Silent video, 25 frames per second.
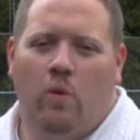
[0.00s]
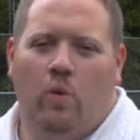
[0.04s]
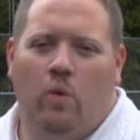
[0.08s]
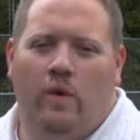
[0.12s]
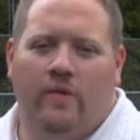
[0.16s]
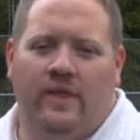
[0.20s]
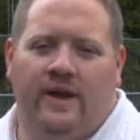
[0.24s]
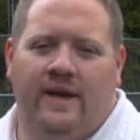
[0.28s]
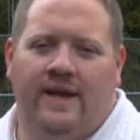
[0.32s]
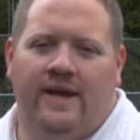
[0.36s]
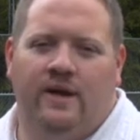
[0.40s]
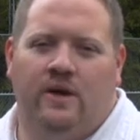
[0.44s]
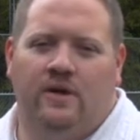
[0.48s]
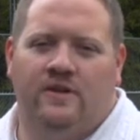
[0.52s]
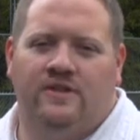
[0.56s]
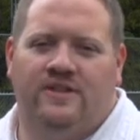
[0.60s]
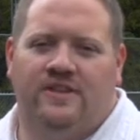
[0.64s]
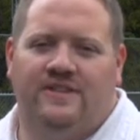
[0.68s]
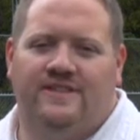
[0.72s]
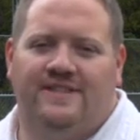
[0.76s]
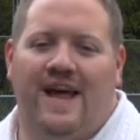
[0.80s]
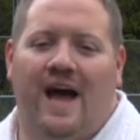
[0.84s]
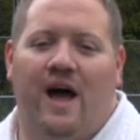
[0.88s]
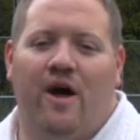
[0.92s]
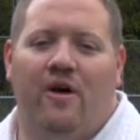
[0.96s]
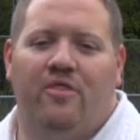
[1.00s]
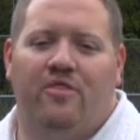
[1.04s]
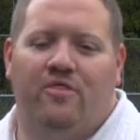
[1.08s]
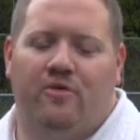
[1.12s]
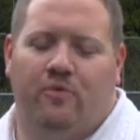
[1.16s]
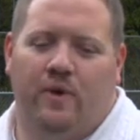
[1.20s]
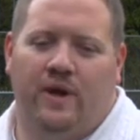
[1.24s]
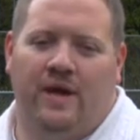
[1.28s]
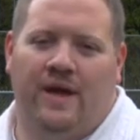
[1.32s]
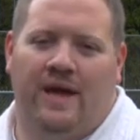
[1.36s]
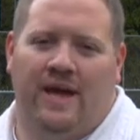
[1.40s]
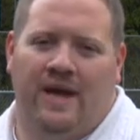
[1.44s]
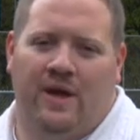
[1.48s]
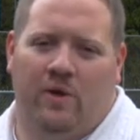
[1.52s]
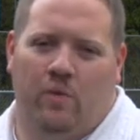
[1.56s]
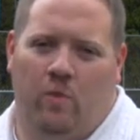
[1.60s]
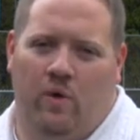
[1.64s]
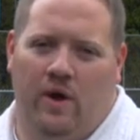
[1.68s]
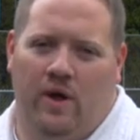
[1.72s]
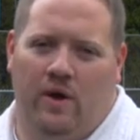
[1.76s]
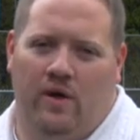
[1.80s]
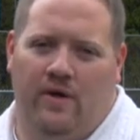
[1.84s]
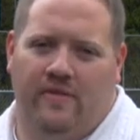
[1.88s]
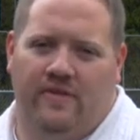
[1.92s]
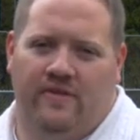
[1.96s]
Woodland Hills is now
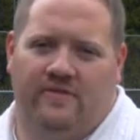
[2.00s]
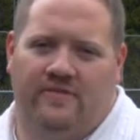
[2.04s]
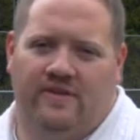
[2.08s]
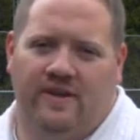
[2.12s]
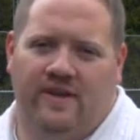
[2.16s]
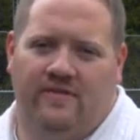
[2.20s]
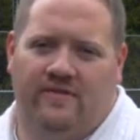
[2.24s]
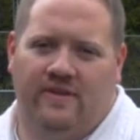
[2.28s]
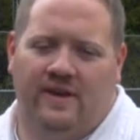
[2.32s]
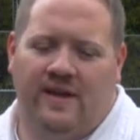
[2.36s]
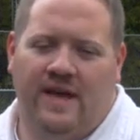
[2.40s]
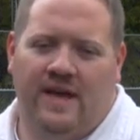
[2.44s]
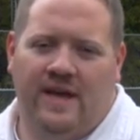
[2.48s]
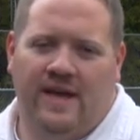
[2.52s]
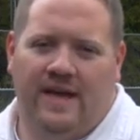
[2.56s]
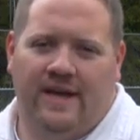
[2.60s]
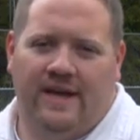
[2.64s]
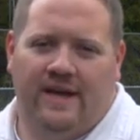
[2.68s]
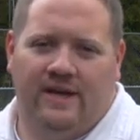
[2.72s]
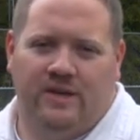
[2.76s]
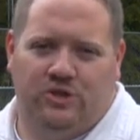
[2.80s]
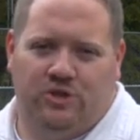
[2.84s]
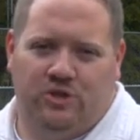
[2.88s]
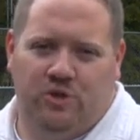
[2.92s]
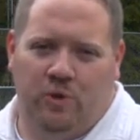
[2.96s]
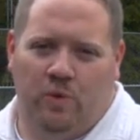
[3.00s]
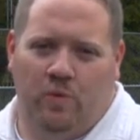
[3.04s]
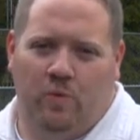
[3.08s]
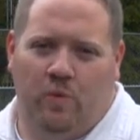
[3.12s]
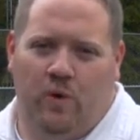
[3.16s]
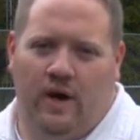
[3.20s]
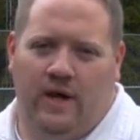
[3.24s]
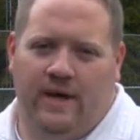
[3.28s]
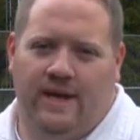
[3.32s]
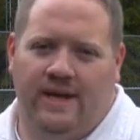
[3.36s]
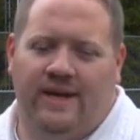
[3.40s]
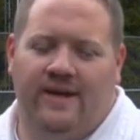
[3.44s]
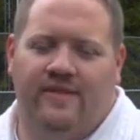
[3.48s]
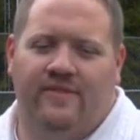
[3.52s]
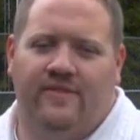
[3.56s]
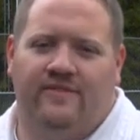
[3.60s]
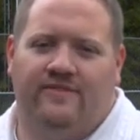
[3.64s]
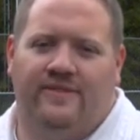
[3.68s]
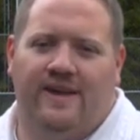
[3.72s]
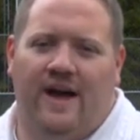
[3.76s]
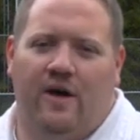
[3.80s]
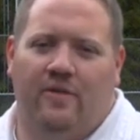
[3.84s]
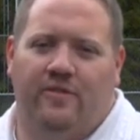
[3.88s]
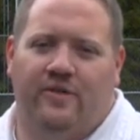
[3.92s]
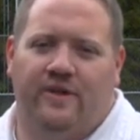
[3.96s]
3-1 on the season and 2-1 in the
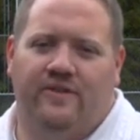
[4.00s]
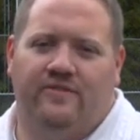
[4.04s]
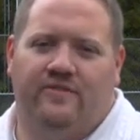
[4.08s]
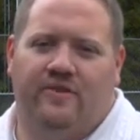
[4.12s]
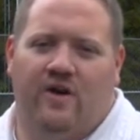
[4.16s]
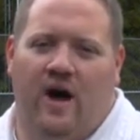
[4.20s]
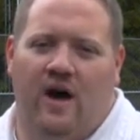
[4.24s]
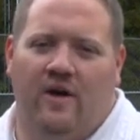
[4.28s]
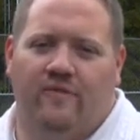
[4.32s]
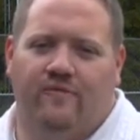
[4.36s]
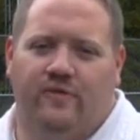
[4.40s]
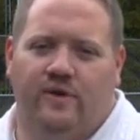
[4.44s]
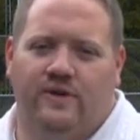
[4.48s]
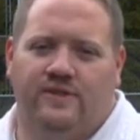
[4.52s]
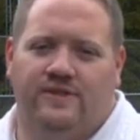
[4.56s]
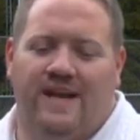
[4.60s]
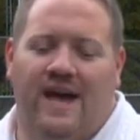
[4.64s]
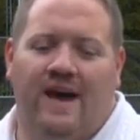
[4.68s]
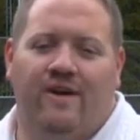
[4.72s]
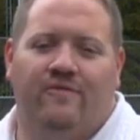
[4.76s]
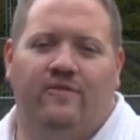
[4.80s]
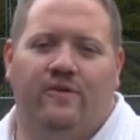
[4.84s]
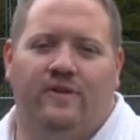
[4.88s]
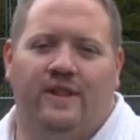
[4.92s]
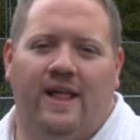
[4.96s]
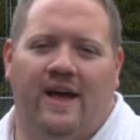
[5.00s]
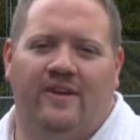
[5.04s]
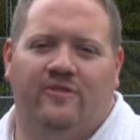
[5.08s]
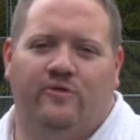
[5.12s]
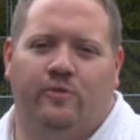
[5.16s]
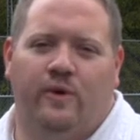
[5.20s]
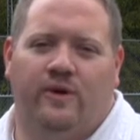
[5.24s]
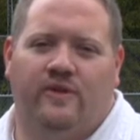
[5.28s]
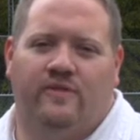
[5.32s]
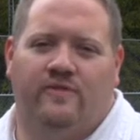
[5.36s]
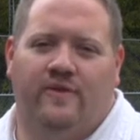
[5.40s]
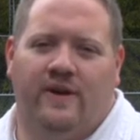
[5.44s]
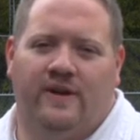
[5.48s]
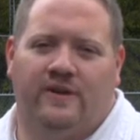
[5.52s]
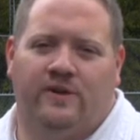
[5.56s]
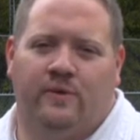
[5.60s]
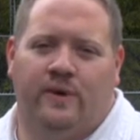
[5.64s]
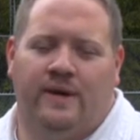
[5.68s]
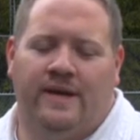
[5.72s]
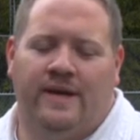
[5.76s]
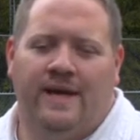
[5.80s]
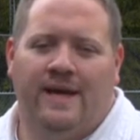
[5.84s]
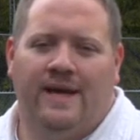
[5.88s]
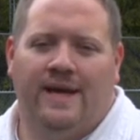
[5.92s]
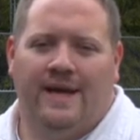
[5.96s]
Southeast Conference after last week's
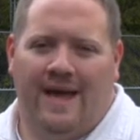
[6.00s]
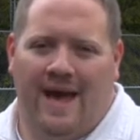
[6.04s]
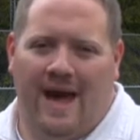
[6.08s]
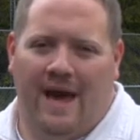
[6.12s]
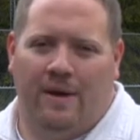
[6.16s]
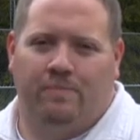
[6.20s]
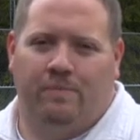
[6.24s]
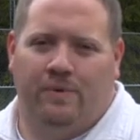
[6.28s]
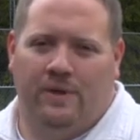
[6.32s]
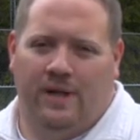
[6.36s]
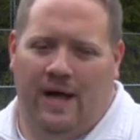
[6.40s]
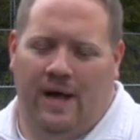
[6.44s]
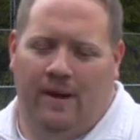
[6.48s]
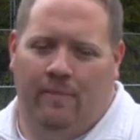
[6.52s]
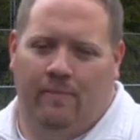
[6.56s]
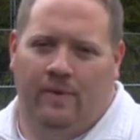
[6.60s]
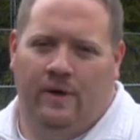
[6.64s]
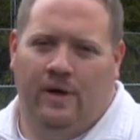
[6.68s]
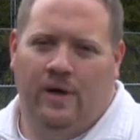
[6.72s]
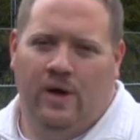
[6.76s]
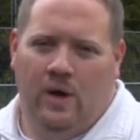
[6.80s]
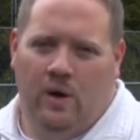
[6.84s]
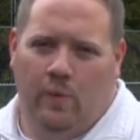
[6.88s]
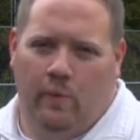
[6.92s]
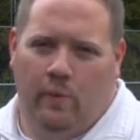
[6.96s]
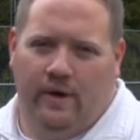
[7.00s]
victory at Plum.